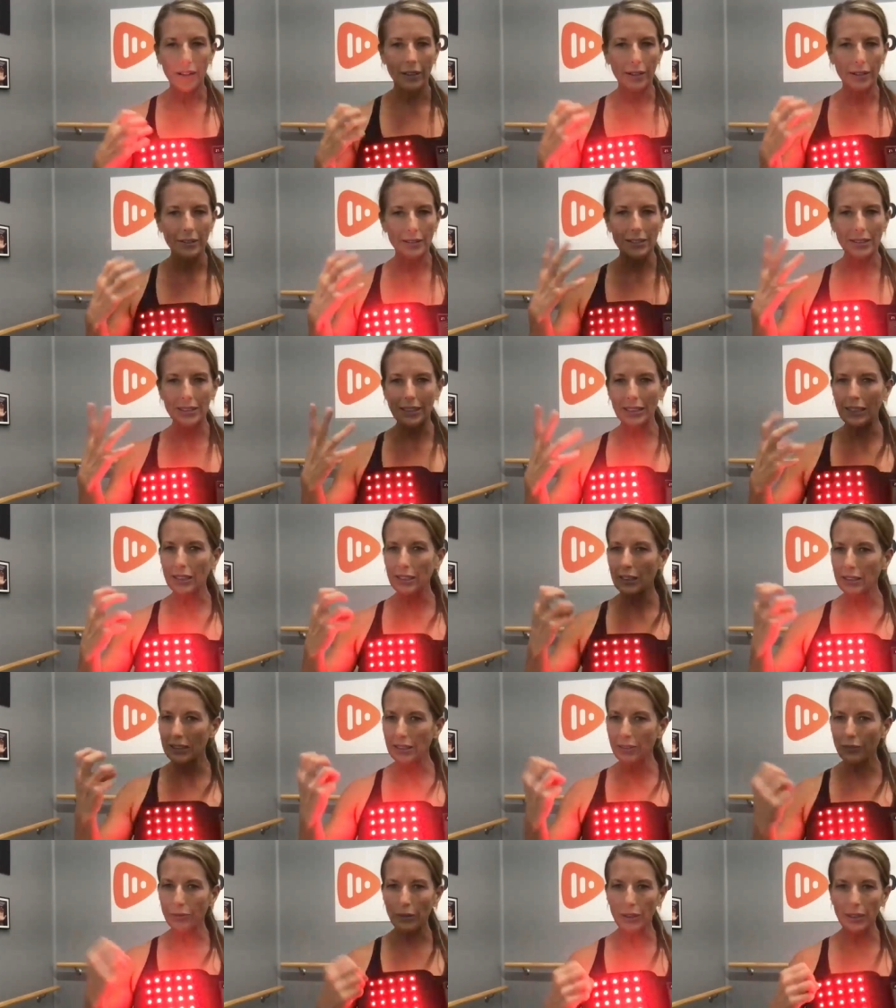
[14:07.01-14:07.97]
seeing
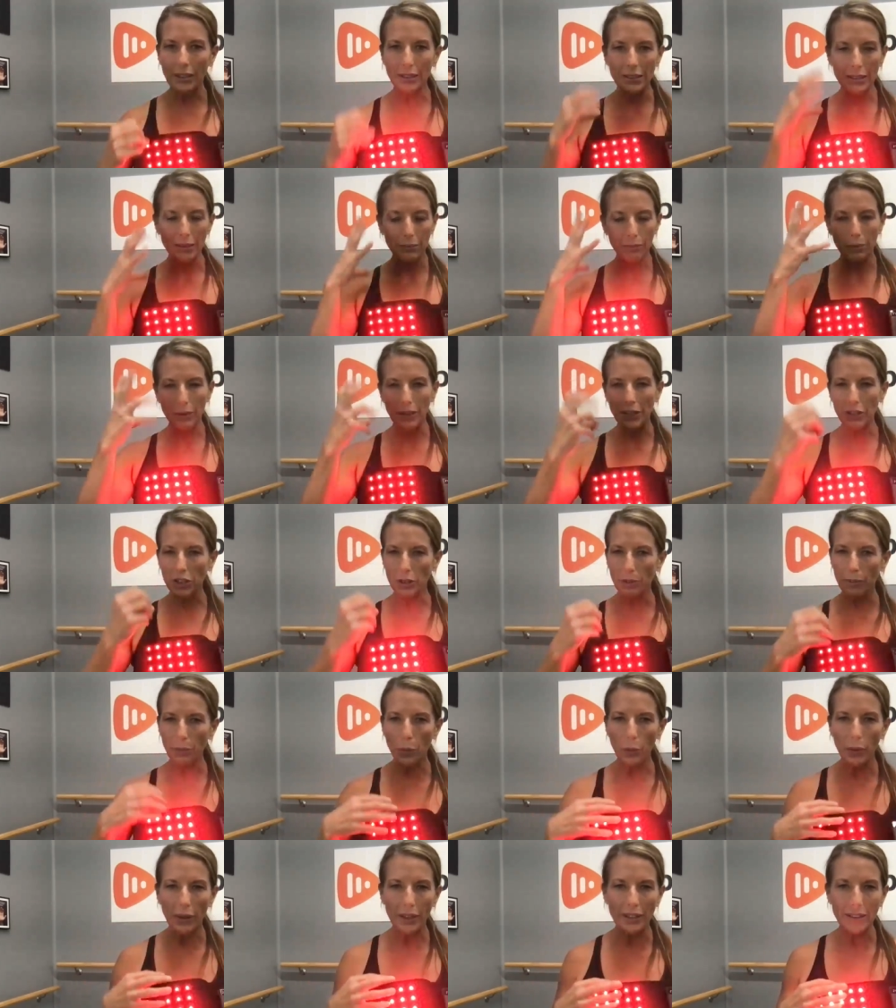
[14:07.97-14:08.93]
different pressure
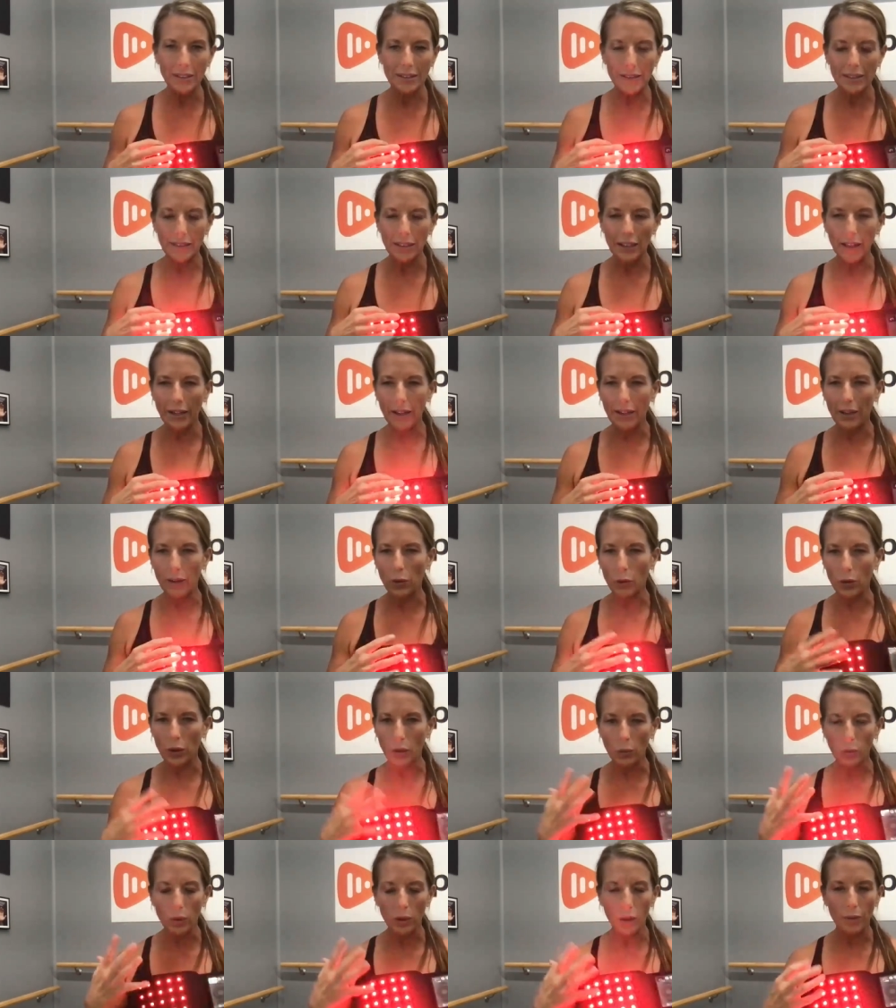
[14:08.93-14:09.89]
points or
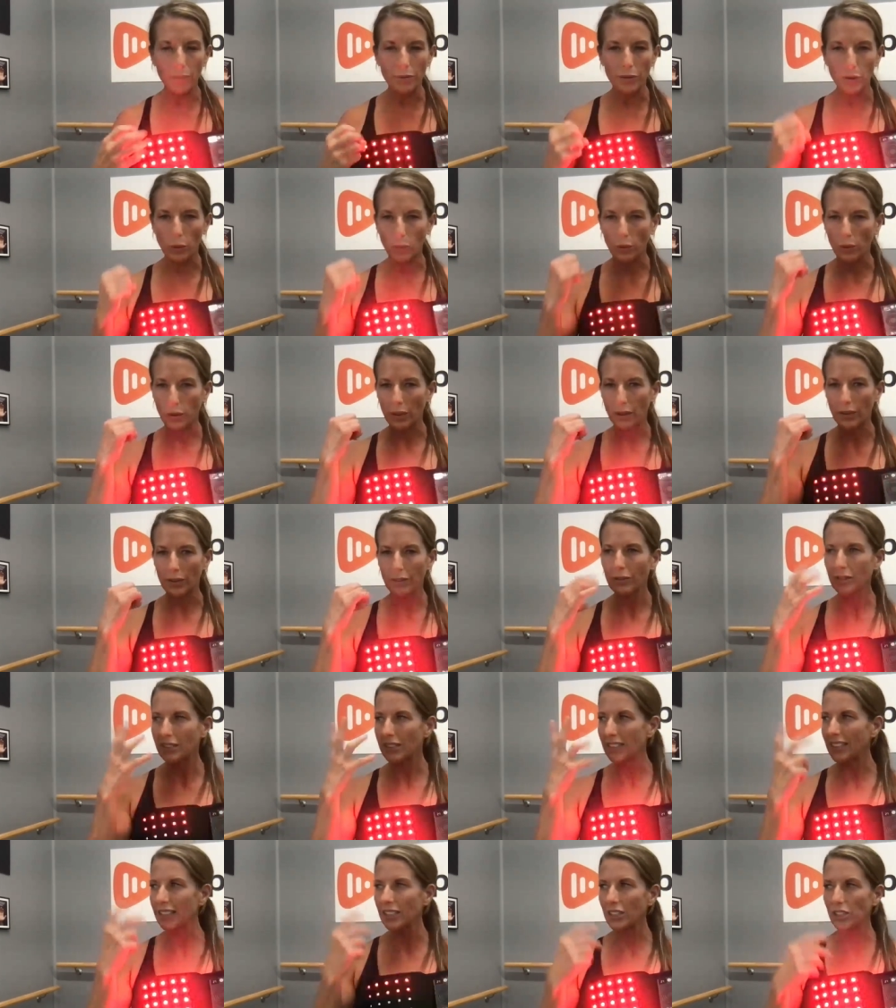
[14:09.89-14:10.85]
orbs, or
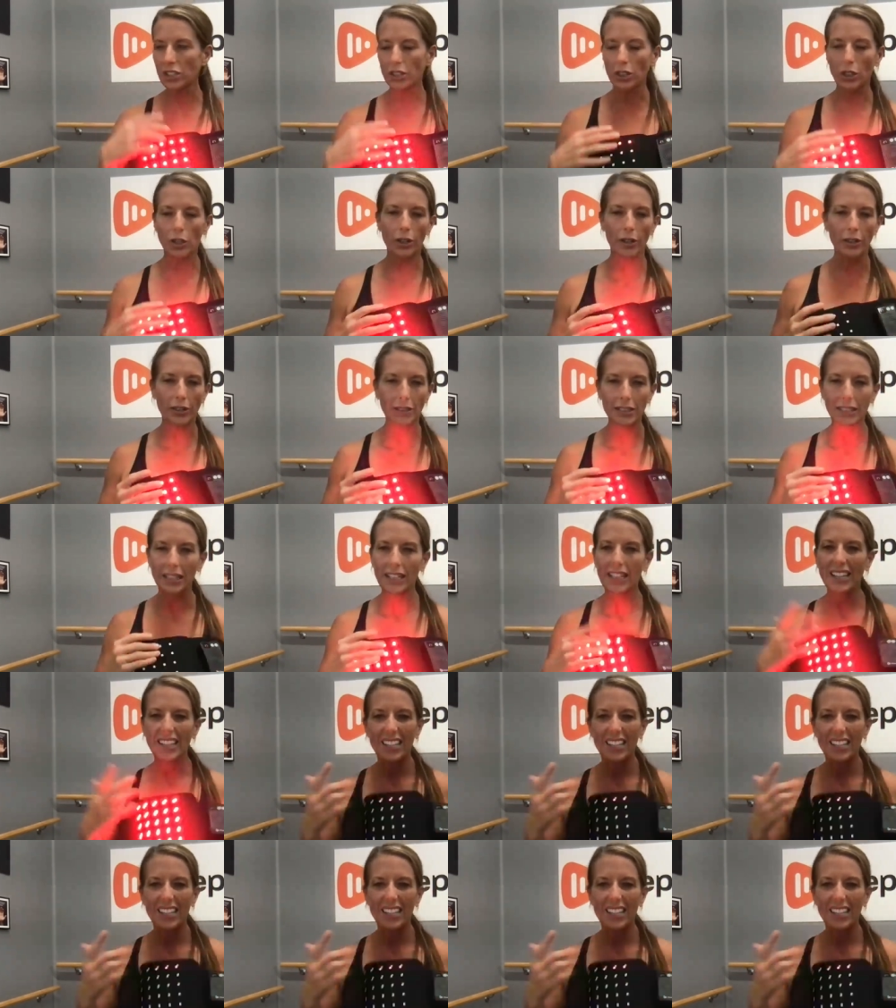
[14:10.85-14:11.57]
seeing stars,